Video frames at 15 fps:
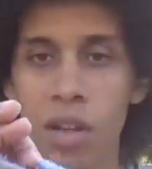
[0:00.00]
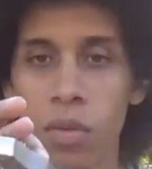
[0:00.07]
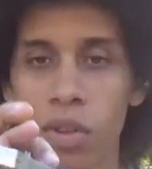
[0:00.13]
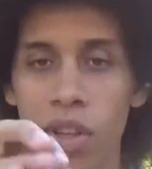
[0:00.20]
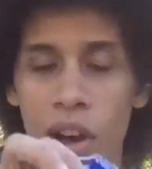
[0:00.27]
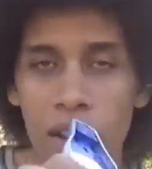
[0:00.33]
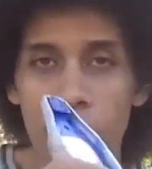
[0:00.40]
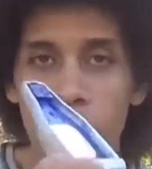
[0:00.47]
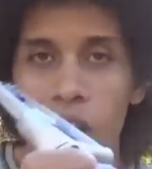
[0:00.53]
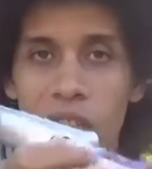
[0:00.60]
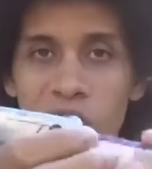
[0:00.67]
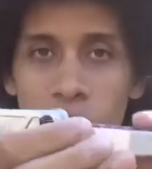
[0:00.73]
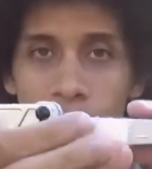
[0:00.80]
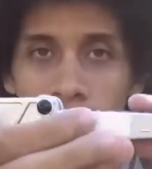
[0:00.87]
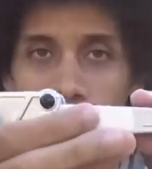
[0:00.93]
with the on and off
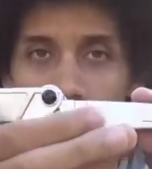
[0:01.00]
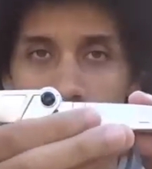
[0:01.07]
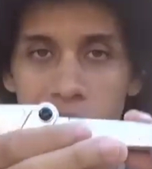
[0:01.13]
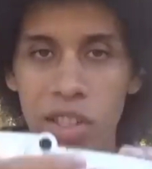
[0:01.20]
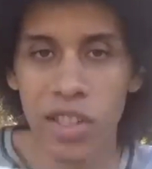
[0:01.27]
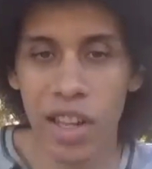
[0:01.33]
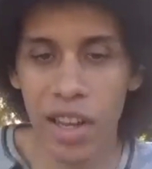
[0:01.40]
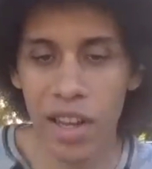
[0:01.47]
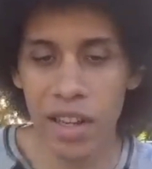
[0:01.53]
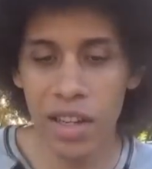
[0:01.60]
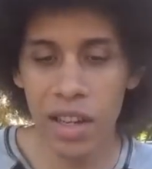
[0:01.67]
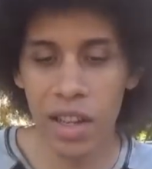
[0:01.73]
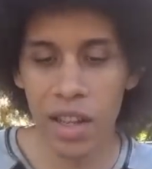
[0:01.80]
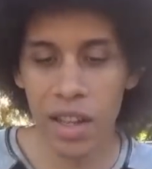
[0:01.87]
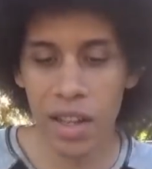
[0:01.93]
switch here on the side.
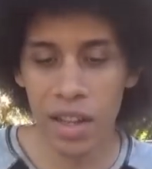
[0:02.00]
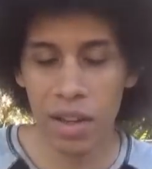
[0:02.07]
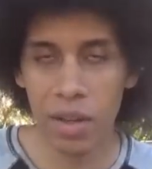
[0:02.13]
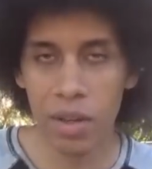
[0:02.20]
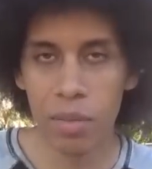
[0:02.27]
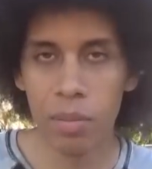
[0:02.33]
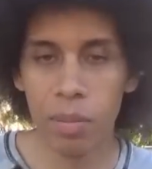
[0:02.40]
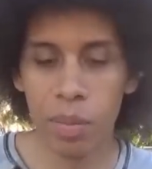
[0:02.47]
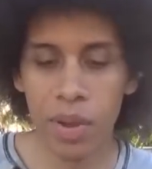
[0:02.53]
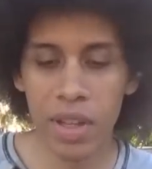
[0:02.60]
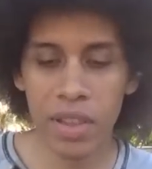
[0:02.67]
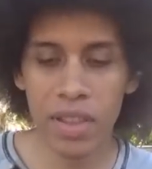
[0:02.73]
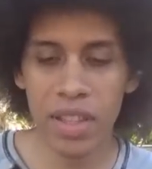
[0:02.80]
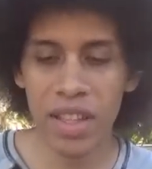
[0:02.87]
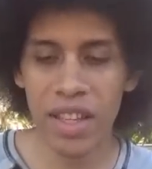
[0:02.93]

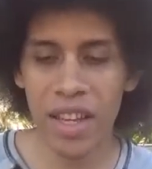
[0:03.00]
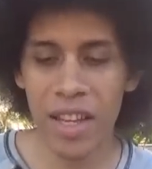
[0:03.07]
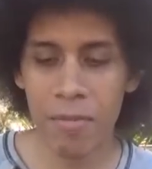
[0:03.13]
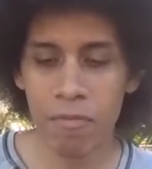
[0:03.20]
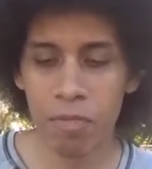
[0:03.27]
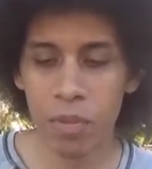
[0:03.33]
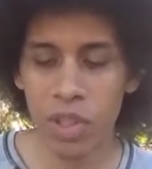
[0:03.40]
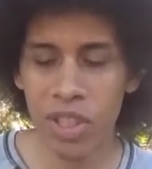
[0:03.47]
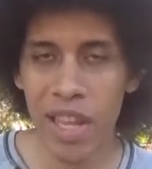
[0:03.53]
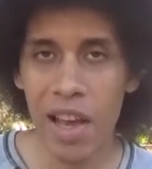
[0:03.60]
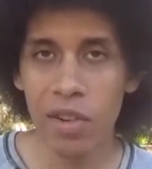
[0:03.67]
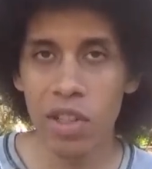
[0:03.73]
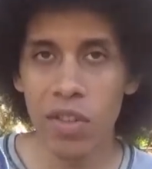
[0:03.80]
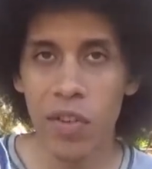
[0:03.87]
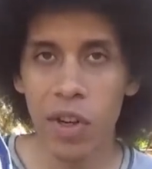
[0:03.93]
But the
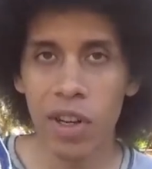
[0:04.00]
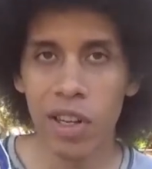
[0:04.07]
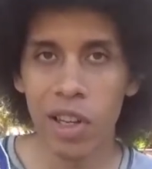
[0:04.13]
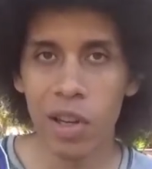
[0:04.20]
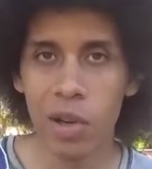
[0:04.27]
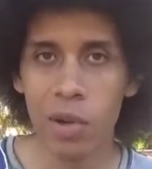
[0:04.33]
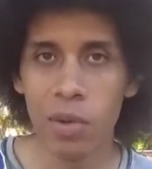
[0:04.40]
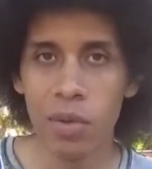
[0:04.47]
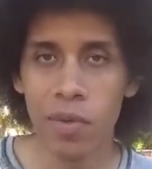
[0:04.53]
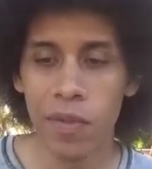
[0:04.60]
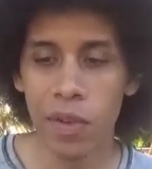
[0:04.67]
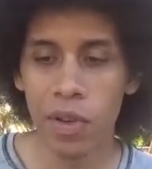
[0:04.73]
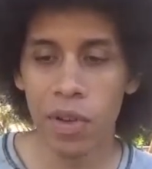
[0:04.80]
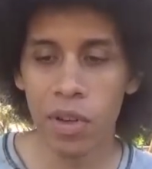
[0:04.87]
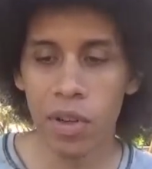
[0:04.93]
sound is very low
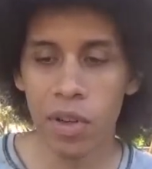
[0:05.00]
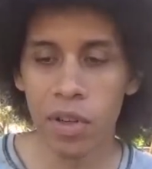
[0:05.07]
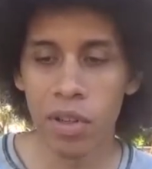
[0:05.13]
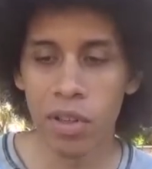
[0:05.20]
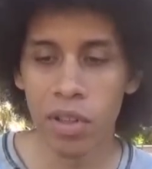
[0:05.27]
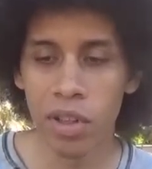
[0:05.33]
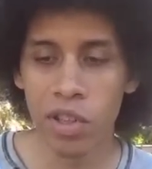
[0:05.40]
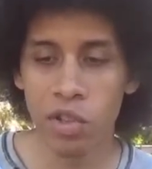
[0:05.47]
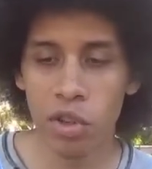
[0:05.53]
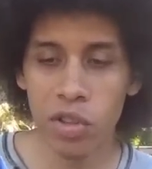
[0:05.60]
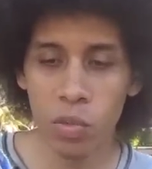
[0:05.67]
for a certain